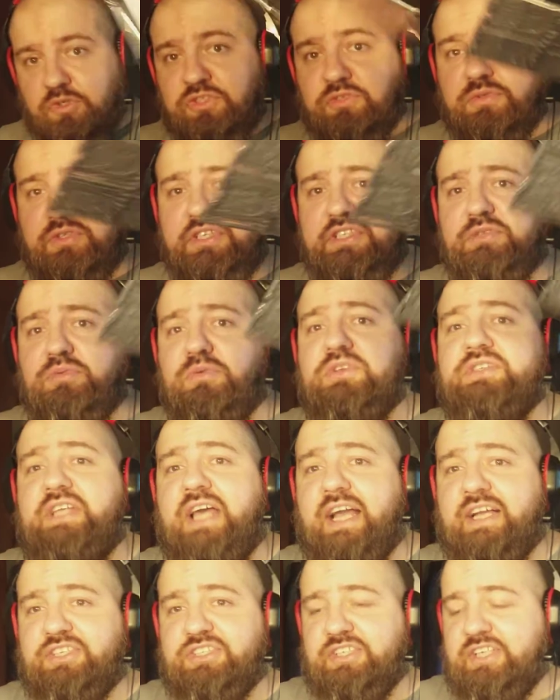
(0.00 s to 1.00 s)
So this was
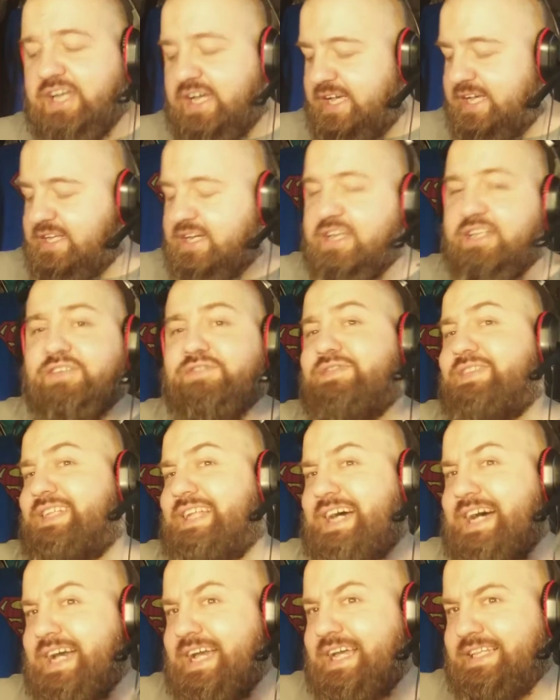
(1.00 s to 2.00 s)
actually, I kind of
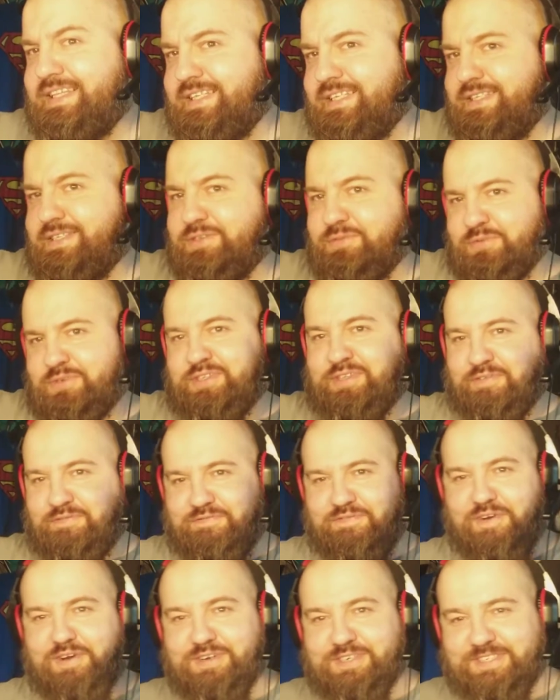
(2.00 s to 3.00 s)
lied that this was the
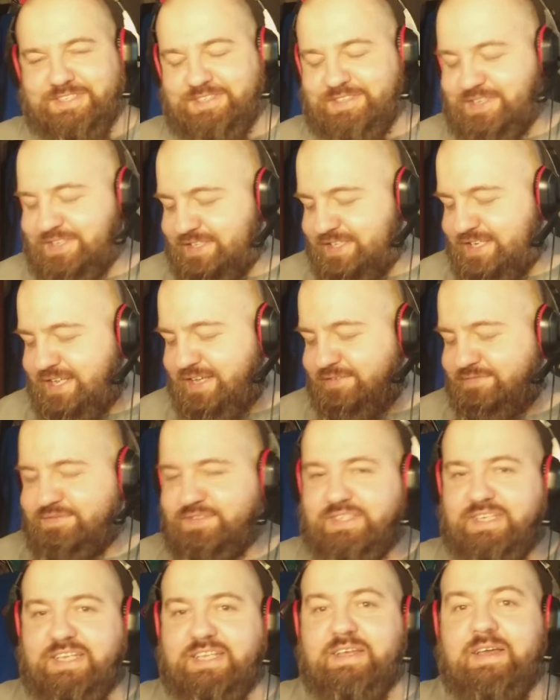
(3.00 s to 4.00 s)
first thing that I've
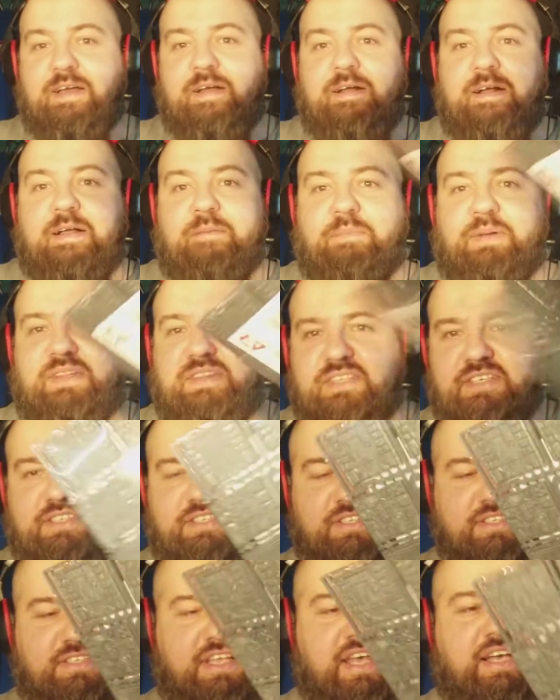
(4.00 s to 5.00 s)
seen, but
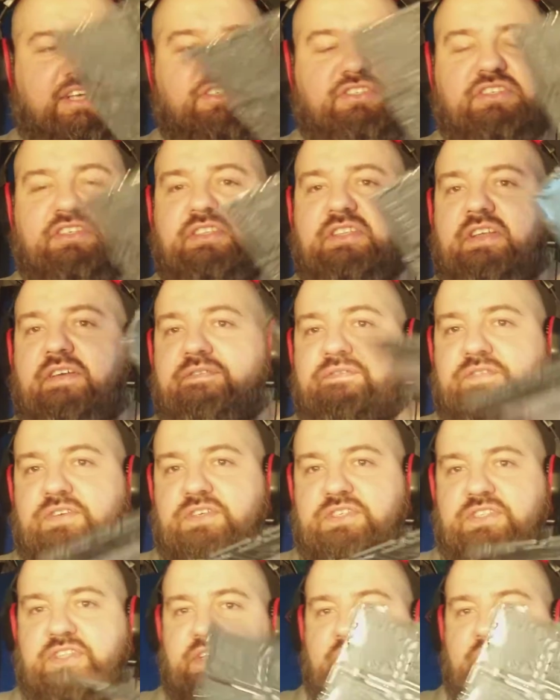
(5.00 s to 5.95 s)
this is actually the first